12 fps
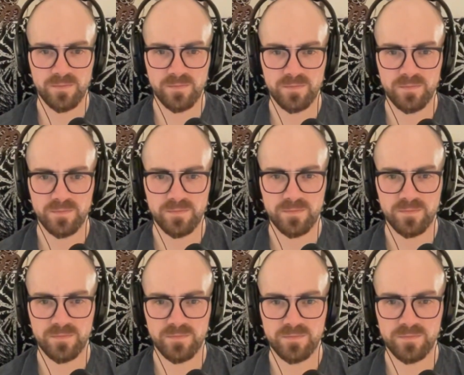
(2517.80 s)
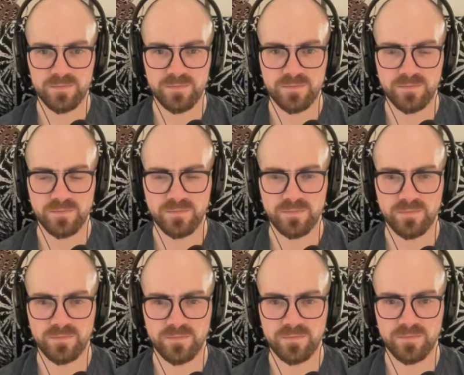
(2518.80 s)

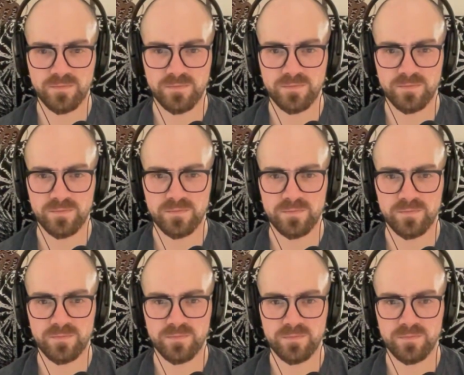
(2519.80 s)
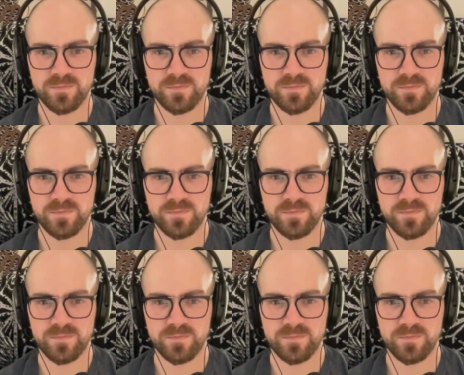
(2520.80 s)
[no speech]